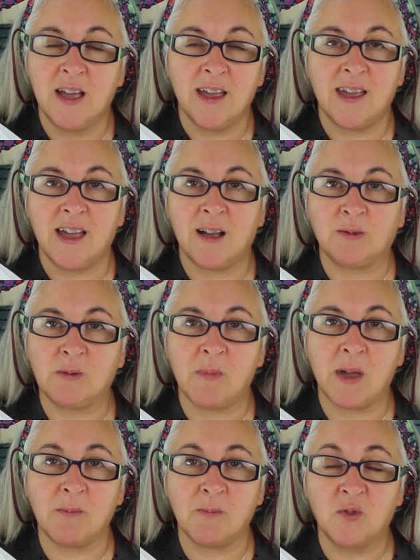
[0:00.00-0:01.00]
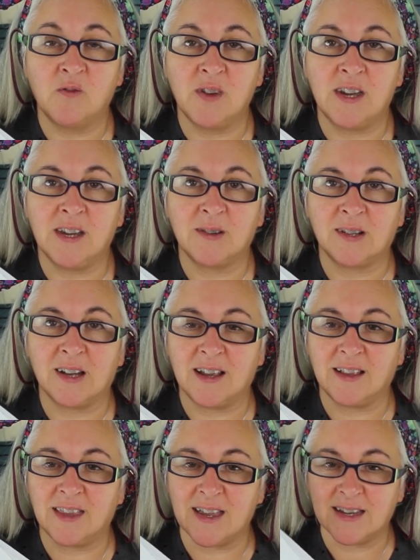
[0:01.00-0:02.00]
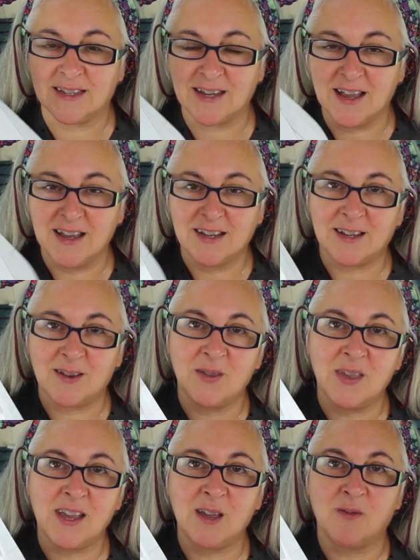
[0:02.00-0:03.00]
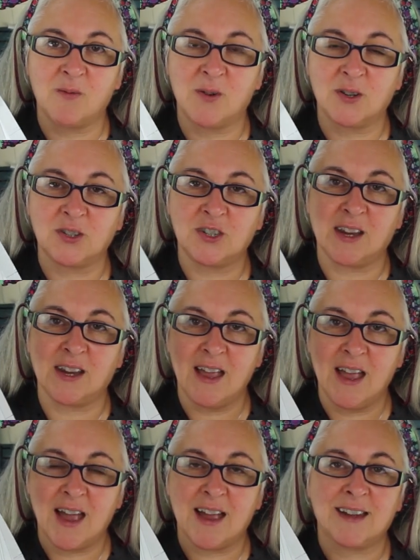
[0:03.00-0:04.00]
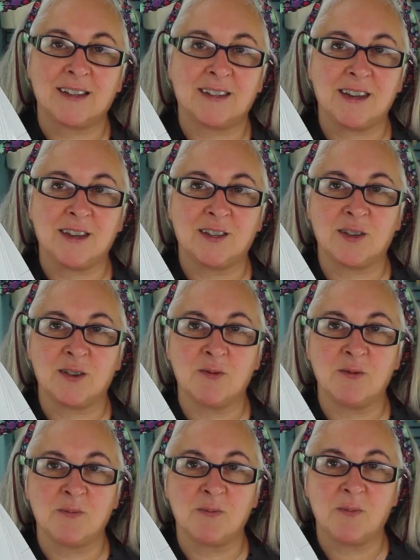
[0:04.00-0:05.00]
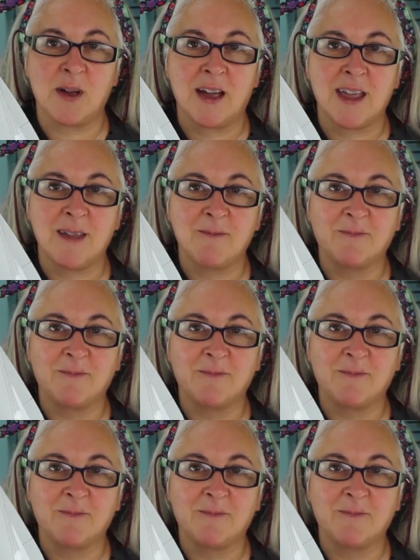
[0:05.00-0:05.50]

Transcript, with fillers: It helps me make more videos like this. So thank you for watching and see you soon. Bye.